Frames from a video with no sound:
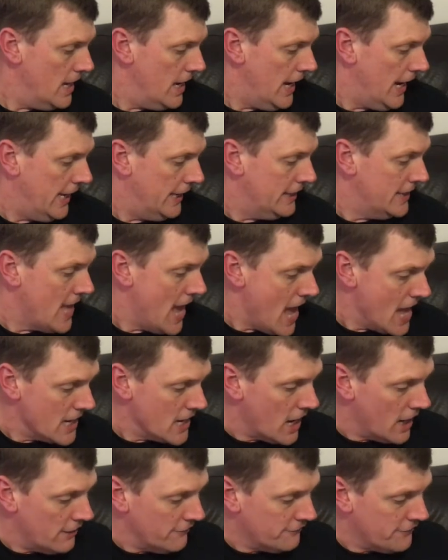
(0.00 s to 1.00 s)
And then
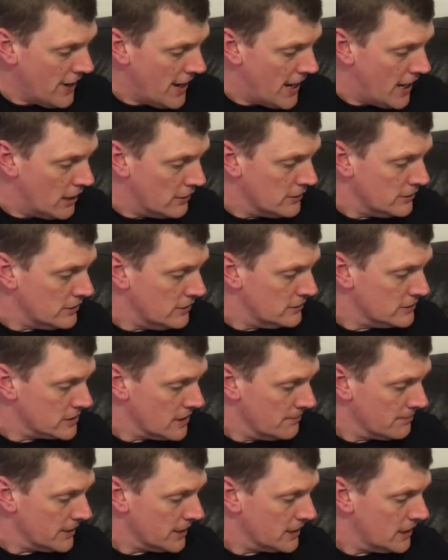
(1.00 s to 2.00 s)
I found
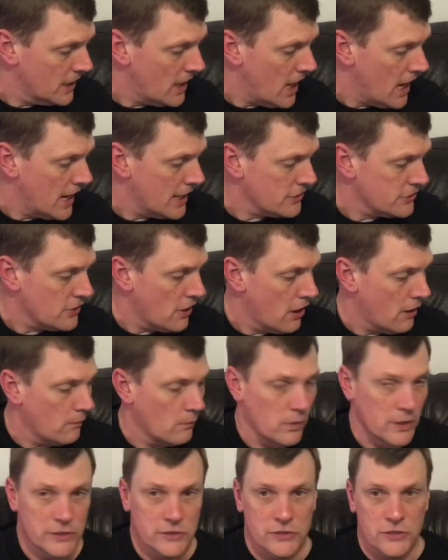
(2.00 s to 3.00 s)
something that I
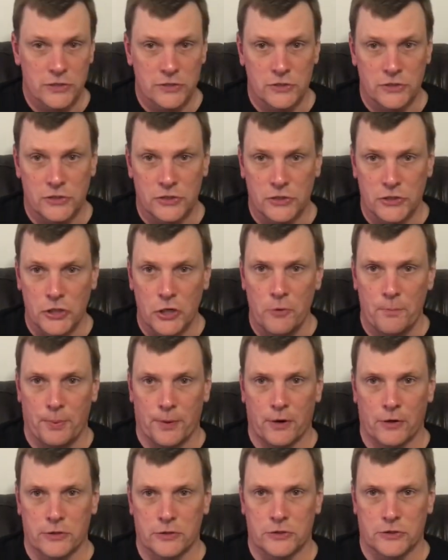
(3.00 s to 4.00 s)
thought was
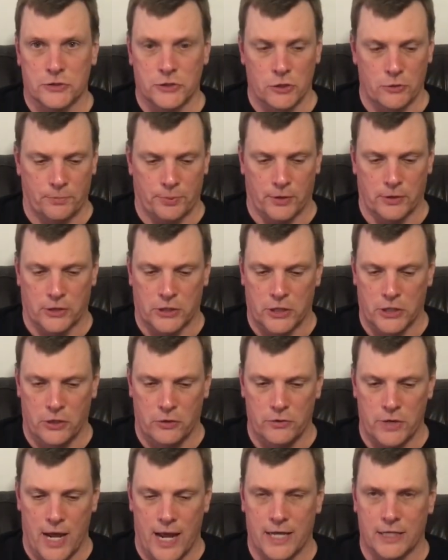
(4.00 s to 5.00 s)
super, super
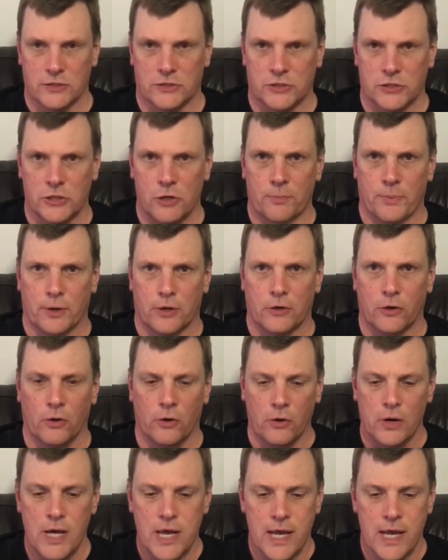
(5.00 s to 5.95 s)
cute and super cool.